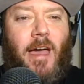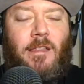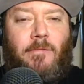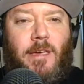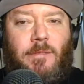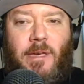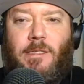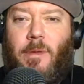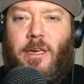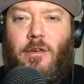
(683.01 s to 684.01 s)
end of this
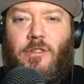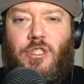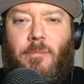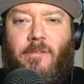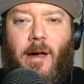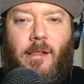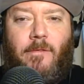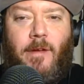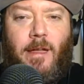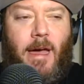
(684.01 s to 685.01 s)
because I'm a huge Jimmy
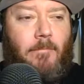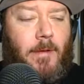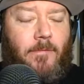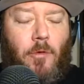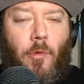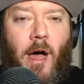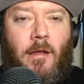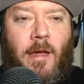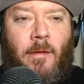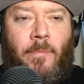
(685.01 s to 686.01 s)
Fallon fan, have been for a
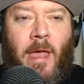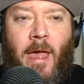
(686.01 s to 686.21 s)
while now.